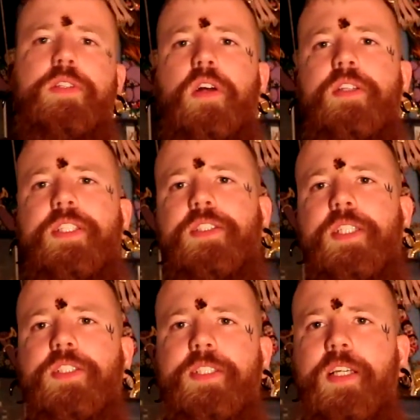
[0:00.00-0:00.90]
all these
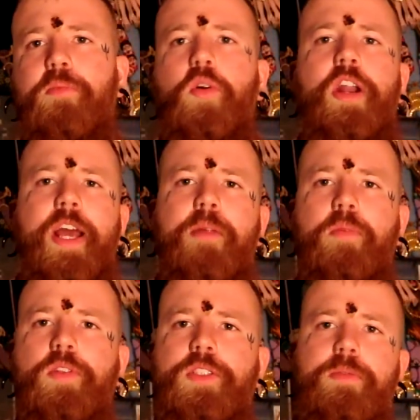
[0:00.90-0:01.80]
things and kill more
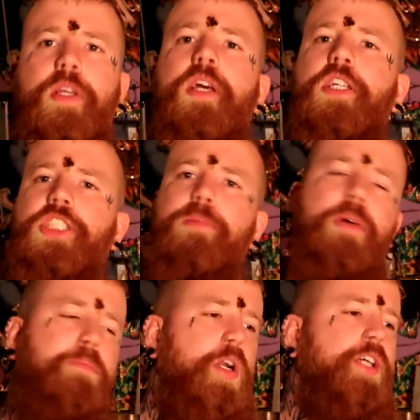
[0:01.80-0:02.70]
animals and ship
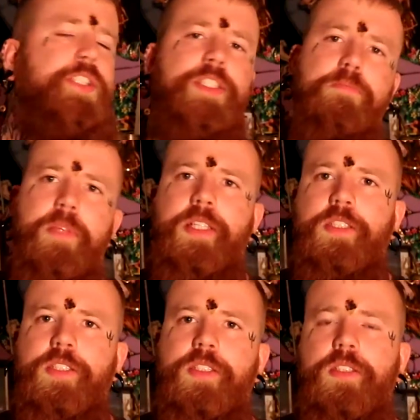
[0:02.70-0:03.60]
up processed
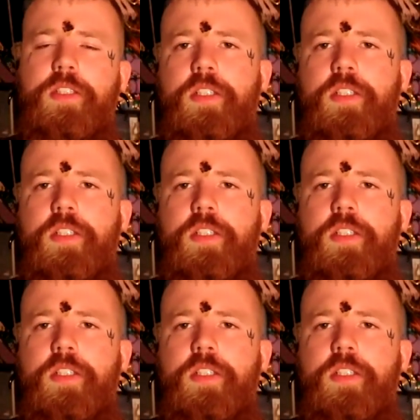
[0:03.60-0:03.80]
meats,